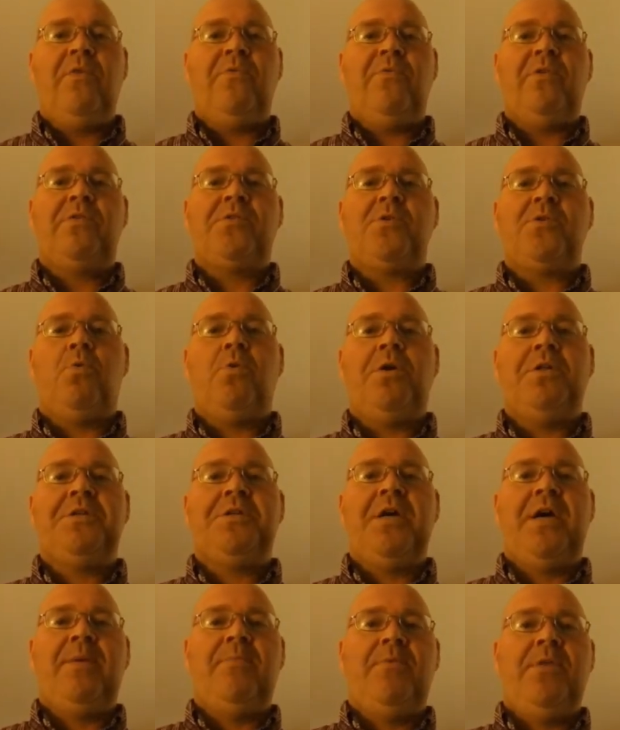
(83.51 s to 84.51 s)
if it's a
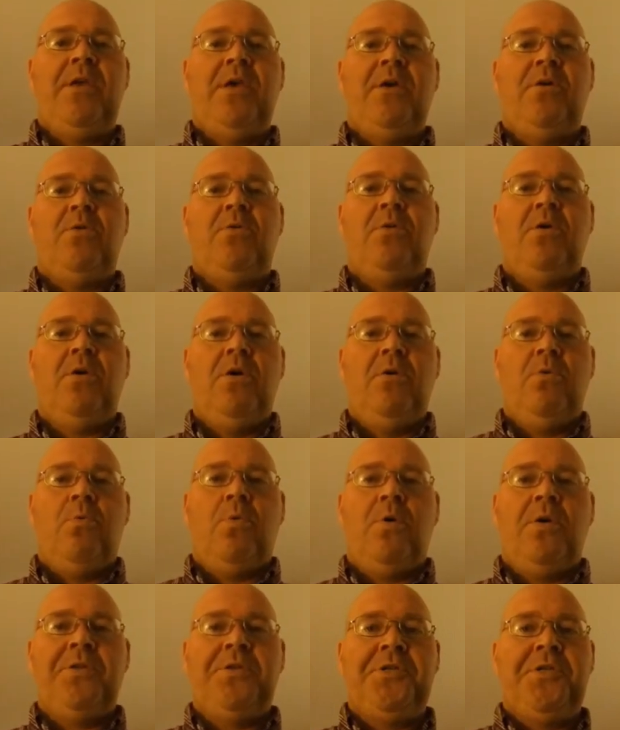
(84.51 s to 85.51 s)
one-time deal
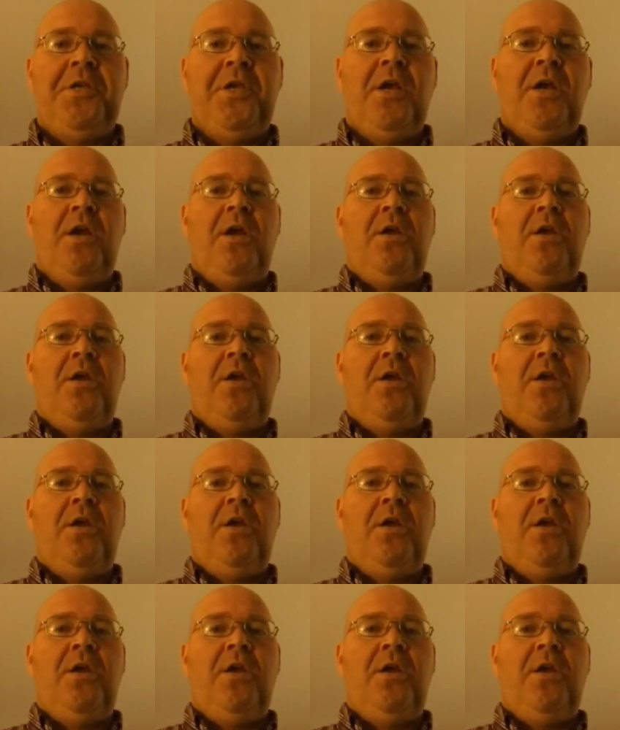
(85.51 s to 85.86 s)
once a year?